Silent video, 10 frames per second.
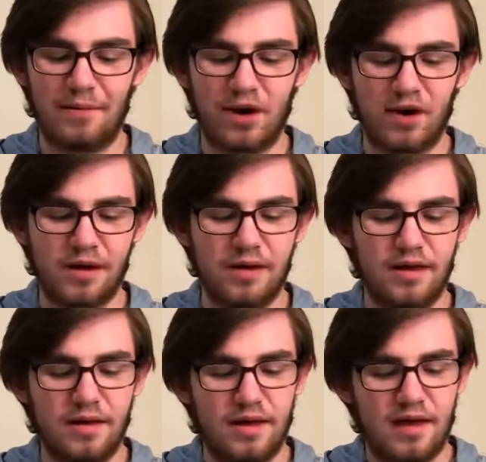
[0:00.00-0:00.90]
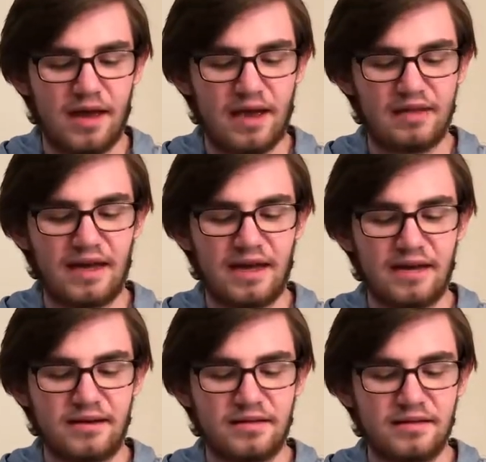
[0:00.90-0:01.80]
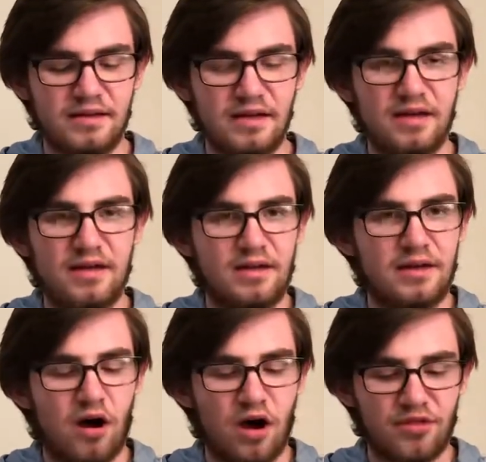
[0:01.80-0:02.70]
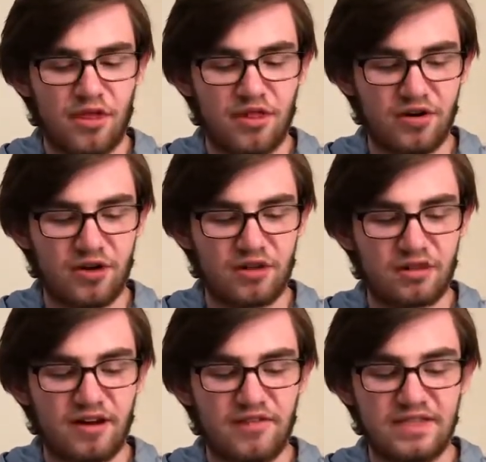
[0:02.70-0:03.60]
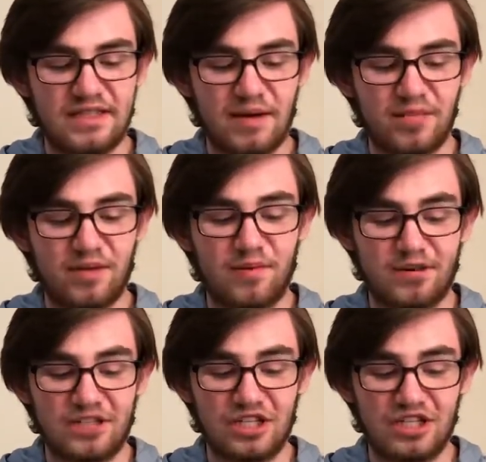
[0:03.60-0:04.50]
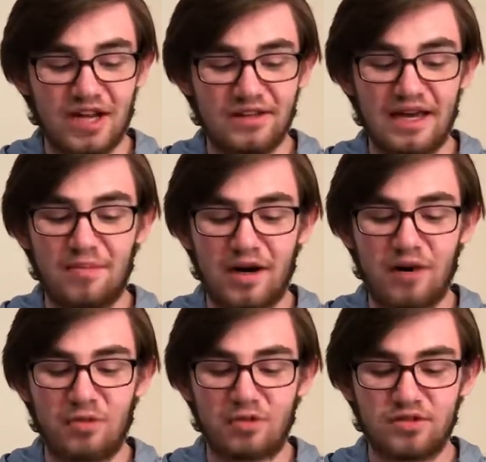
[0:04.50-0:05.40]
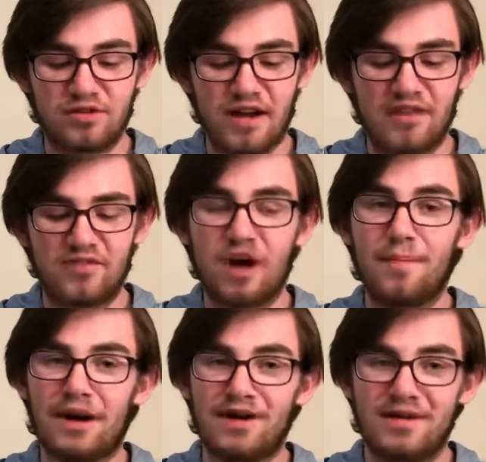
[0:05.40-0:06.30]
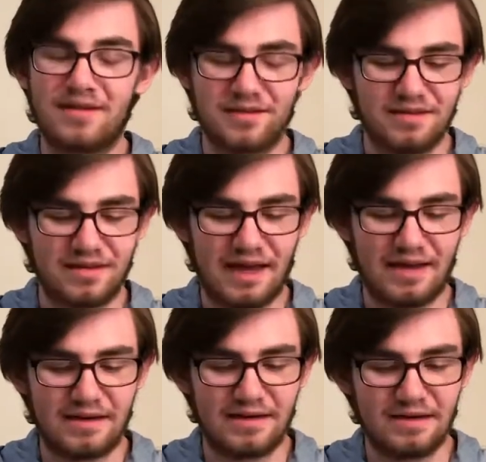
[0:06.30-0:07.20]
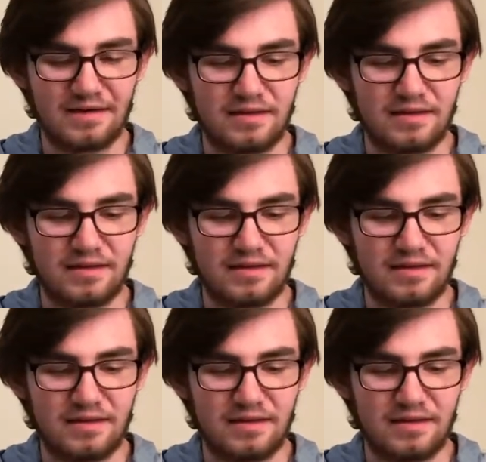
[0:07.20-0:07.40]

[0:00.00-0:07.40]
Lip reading: Park. And then on the 30th of December, Percy Shelley and Mary Wollstonecraft got married. And